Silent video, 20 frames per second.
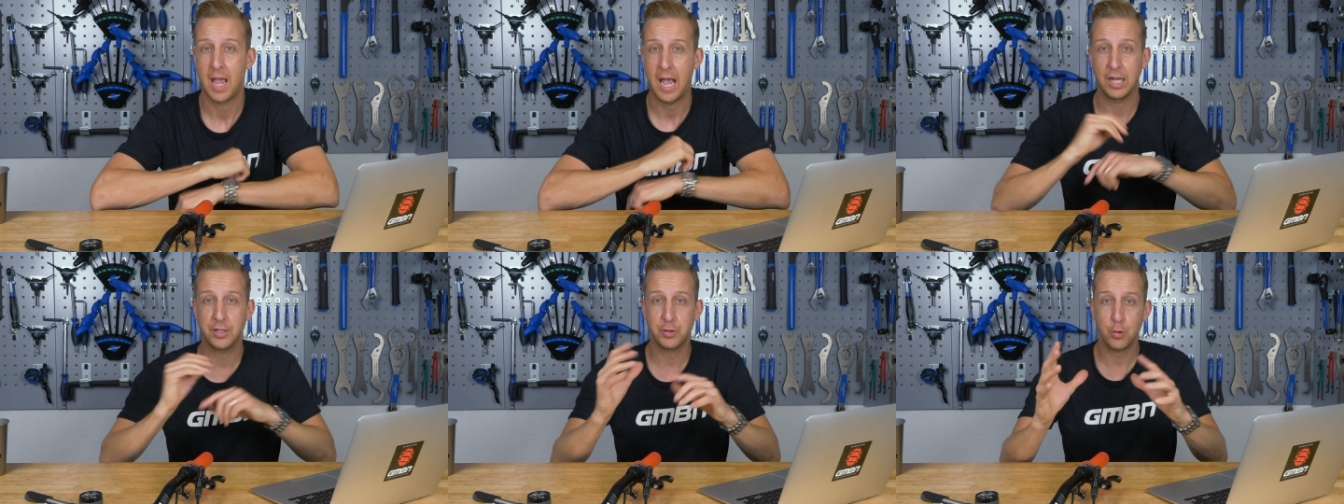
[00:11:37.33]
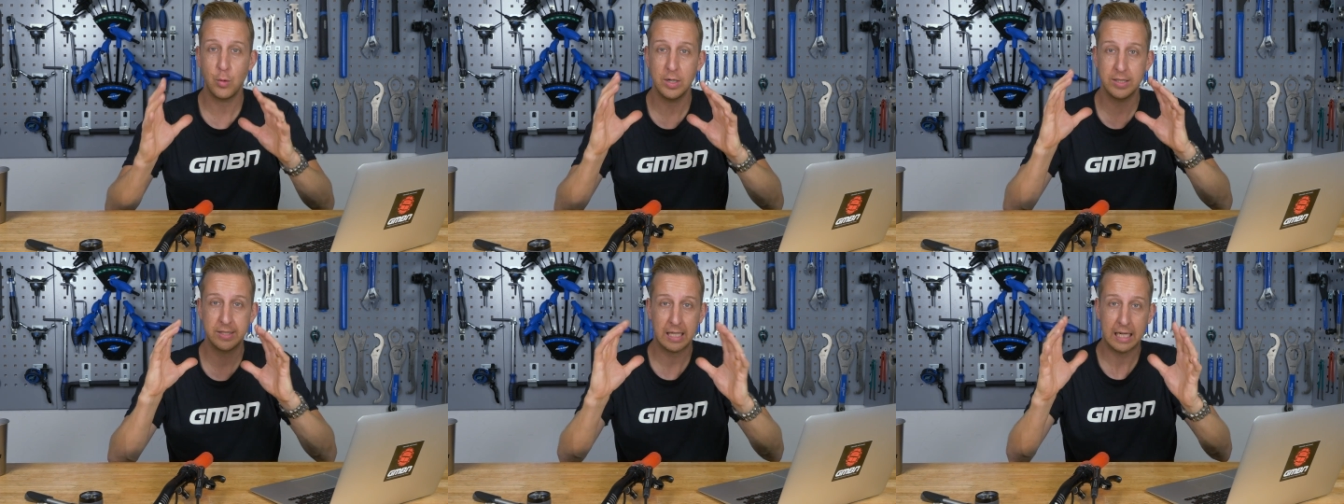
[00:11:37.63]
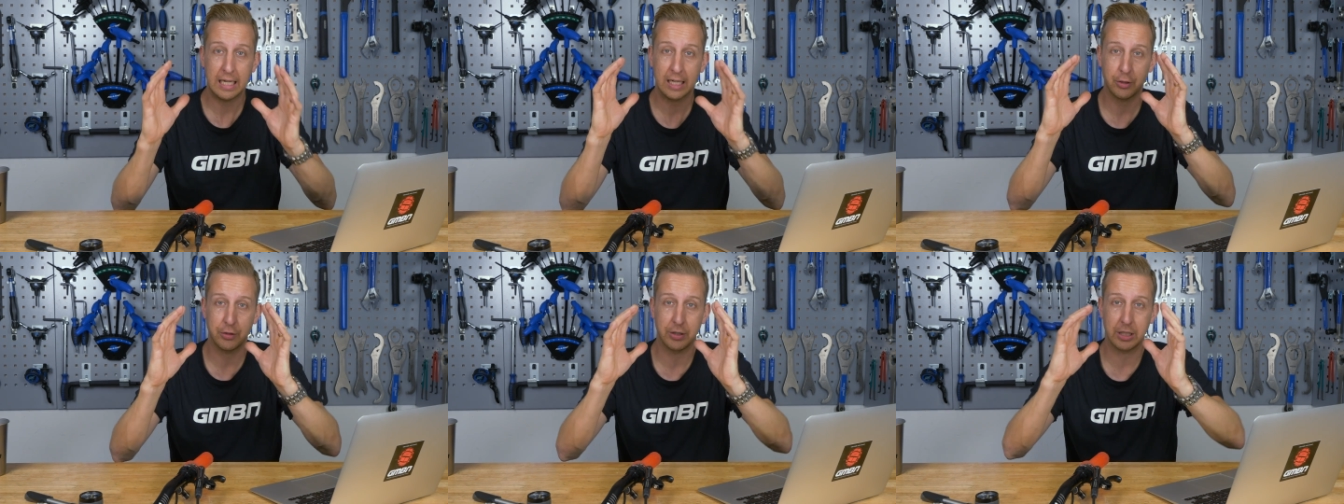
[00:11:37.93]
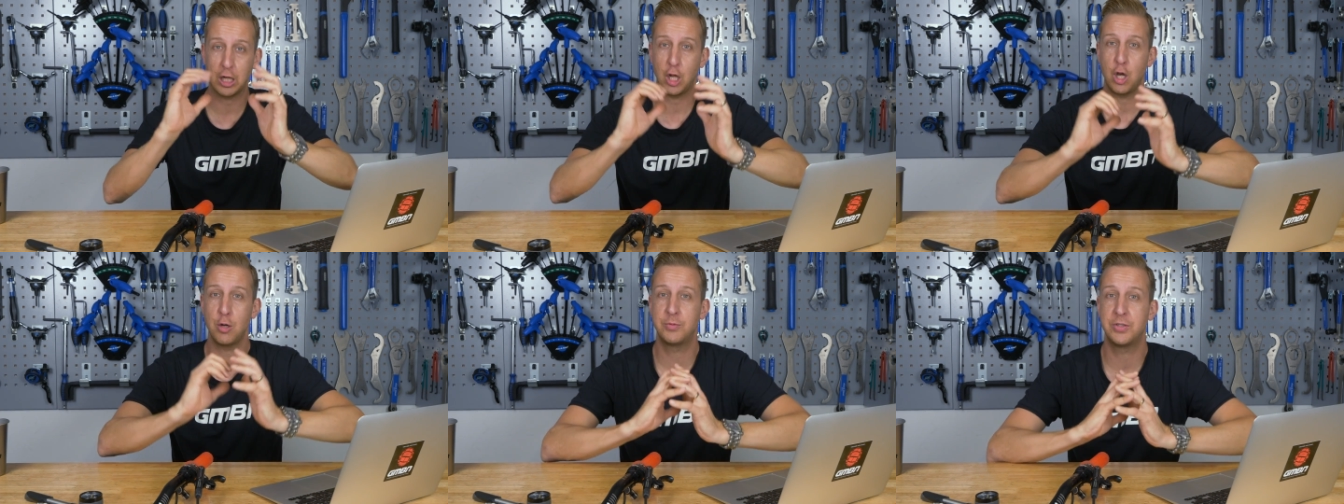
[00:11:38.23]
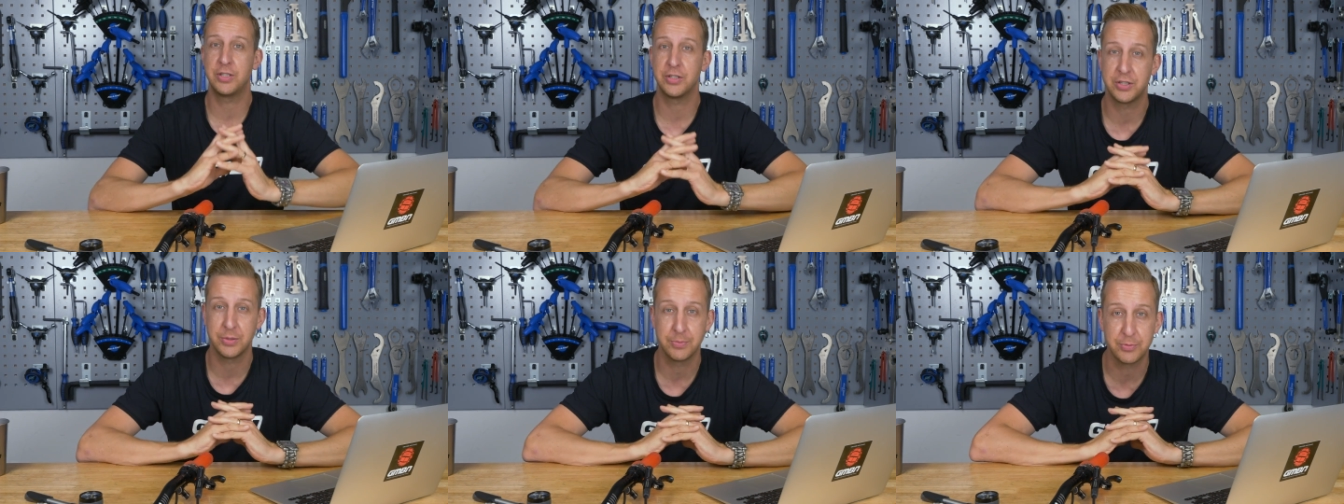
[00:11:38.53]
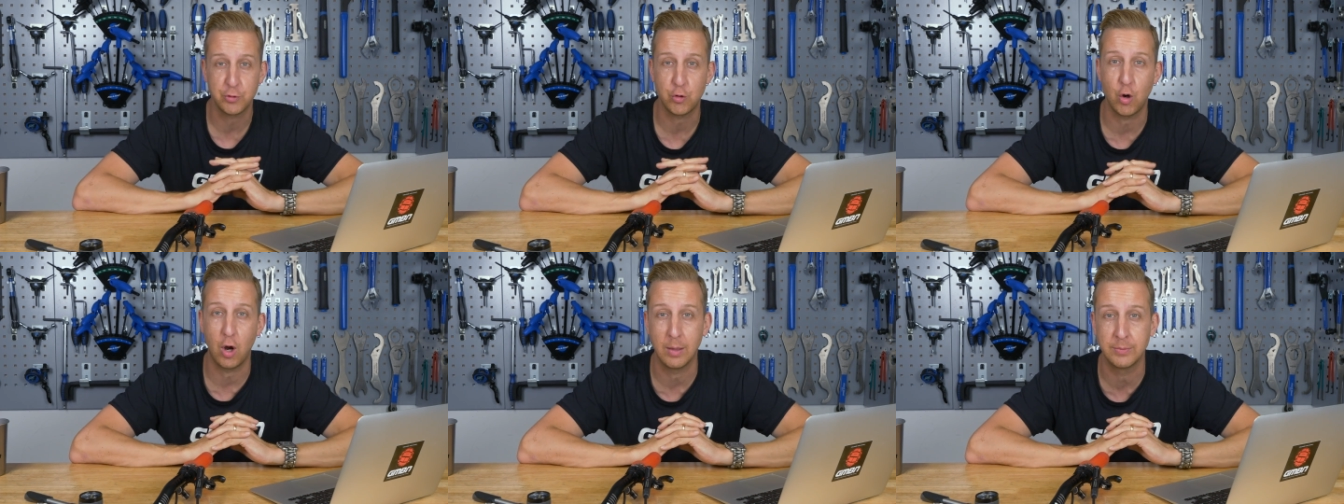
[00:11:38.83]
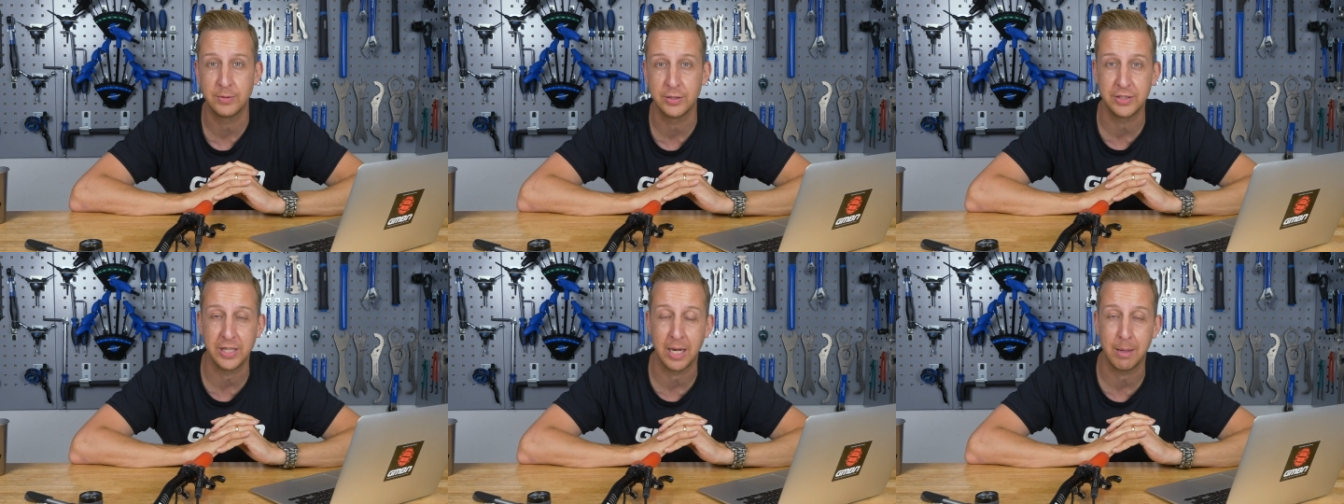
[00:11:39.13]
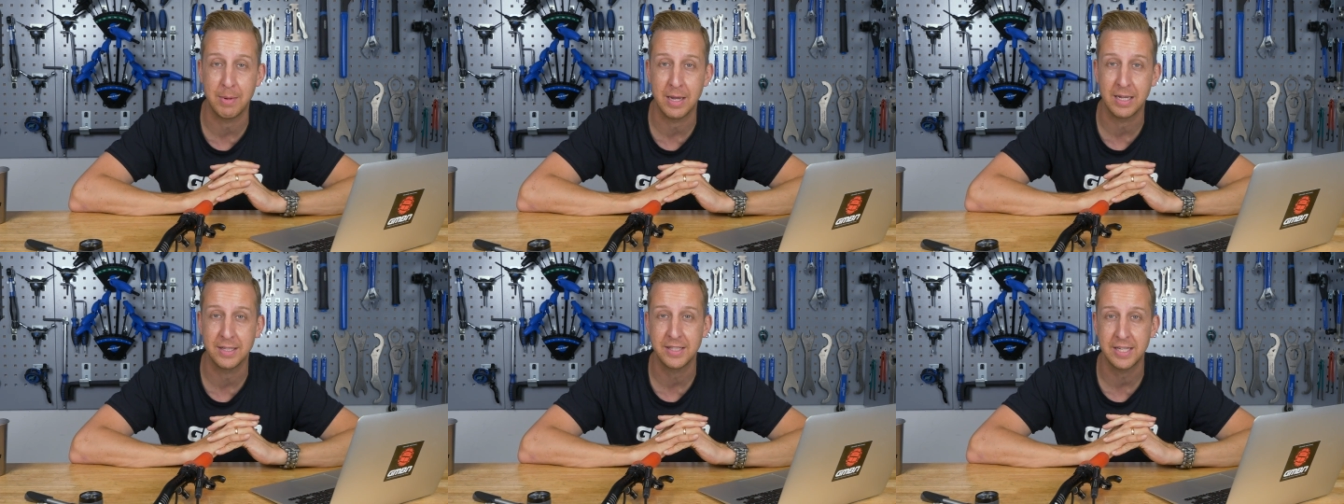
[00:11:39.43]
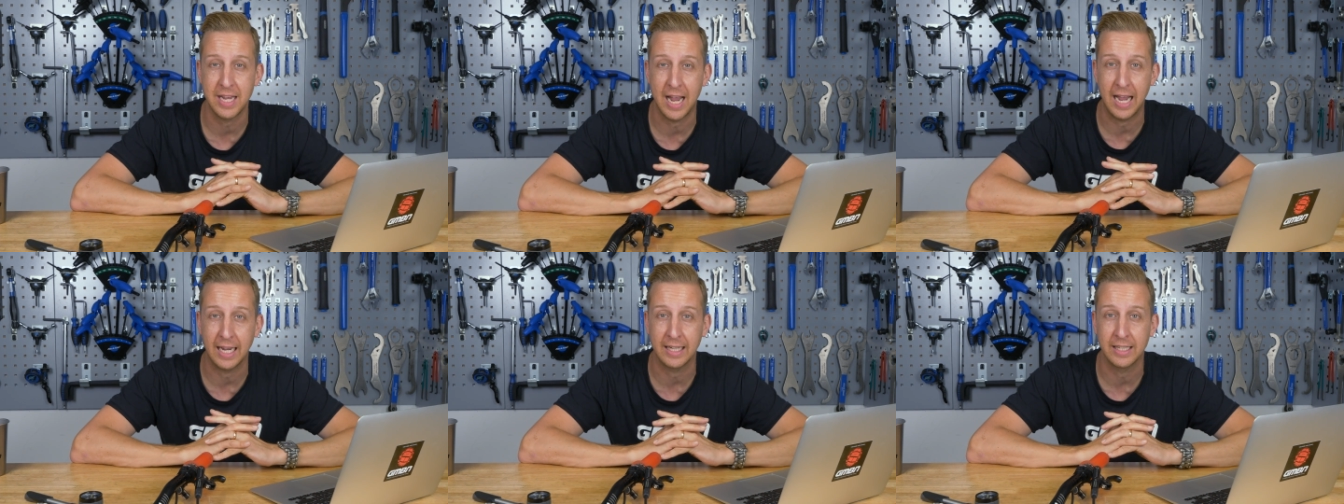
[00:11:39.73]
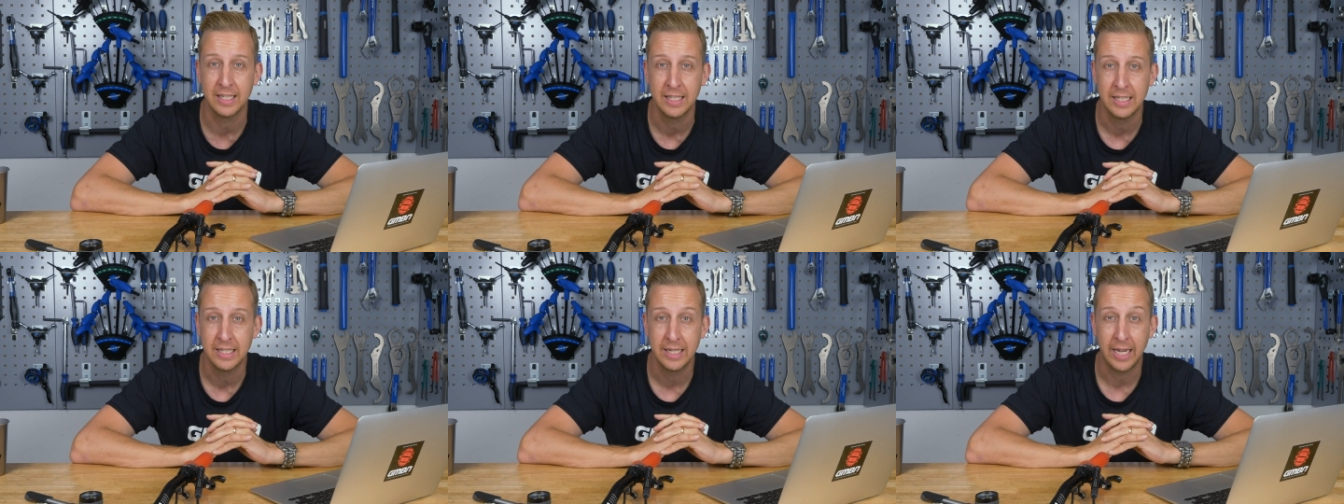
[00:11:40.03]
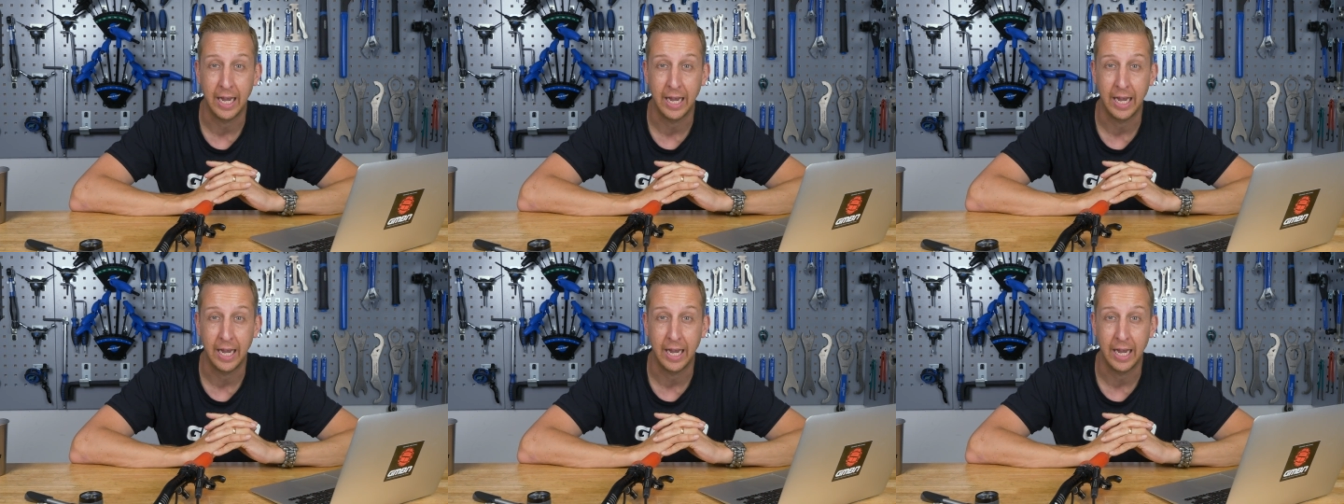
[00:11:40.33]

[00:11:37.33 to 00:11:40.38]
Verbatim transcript: As always, click on the globe to subscribe to GMBN Tech.